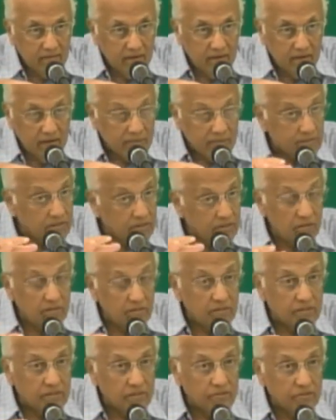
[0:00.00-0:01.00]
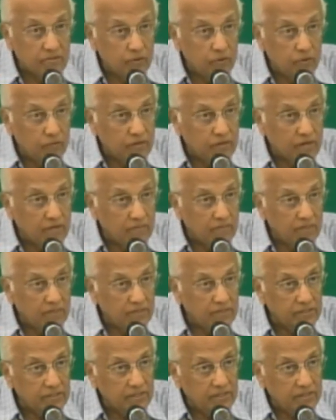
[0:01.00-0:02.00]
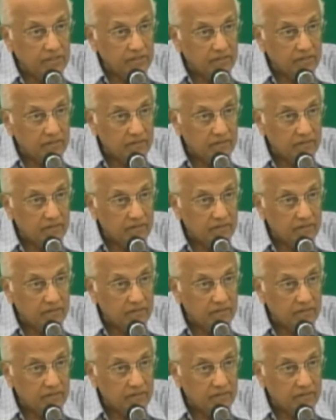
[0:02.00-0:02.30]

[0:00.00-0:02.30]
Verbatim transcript: that's not just overcoming sin.